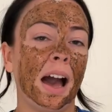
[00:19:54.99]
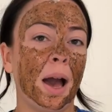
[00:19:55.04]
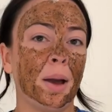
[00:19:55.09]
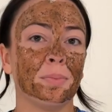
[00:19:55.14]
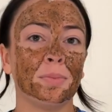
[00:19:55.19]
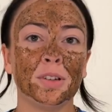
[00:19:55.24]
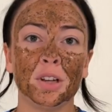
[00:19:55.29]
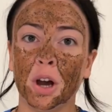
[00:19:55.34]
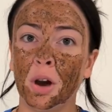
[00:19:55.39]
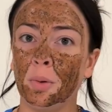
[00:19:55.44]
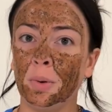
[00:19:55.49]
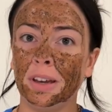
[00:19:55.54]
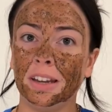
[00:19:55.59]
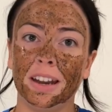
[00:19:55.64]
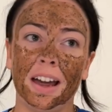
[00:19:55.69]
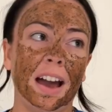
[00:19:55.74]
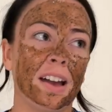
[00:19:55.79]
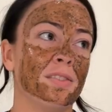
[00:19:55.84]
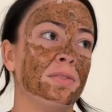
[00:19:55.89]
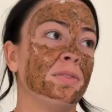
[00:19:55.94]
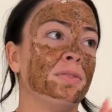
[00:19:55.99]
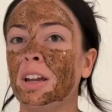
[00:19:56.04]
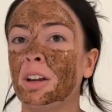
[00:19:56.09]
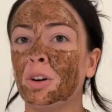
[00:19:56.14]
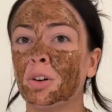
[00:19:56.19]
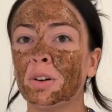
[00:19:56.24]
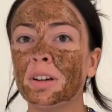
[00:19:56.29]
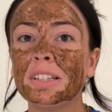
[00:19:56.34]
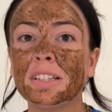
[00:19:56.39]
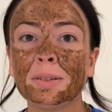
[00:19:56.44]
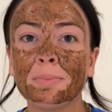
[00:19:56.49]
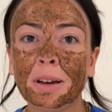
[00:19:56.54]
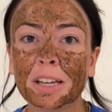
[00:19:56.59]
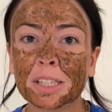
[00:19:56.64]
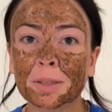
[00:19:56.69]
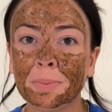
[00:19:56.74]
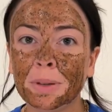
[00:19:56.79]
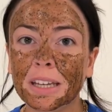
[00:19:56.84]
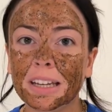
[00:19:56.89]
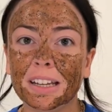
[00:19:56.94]
I'm going. I've increased my
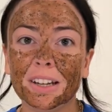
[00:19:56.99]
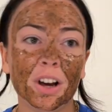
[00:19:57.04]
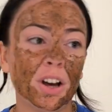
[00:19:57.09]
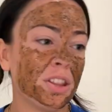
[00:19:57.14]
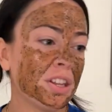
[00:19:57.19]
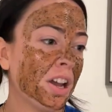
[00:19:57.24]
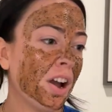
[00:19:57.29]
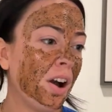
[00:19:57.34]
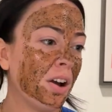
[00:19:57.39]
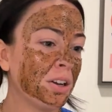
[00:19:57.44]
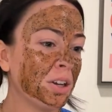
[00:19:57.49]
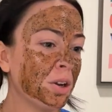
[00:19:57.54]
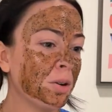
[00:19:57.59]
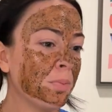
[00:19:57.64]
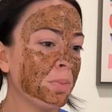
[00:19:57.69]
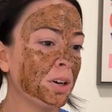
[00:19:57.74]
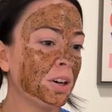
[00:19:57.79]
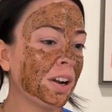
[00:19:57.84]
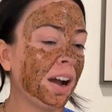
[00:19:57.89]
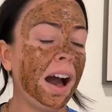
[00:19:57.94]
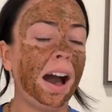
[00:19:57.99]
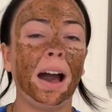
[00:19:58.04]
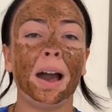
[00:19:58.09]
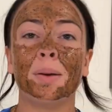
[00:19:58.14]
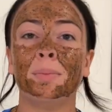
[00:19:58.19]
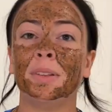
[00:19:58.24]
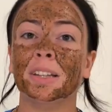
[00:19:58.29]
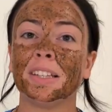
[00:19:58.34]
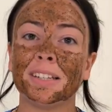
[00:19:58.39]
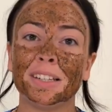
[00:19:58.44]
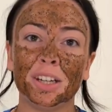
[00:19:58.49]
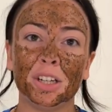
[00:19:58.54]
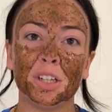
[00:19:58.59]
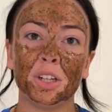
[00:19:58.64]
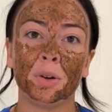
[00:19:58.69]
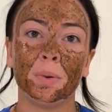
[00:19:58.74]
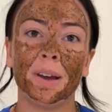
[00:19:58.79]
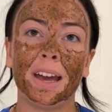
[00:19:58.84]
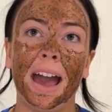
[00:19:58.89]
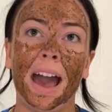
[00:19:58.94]
speed on the audiobook. I'm listening
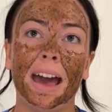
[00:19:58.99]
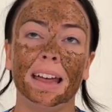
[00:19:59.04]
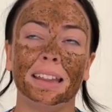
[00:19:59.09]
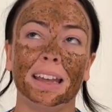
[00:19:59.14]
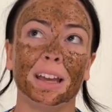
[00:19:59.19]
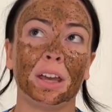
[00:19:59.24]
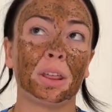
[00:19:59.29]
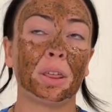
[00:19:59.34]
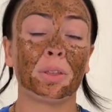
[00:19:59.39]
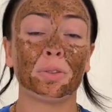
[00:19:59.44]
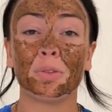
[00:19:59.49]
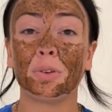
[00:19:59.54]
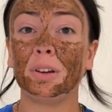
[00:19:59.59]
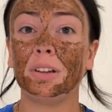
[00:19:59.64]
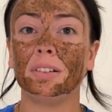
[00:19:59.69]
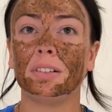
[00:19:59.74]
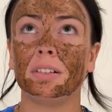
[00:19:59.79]
to it at like 3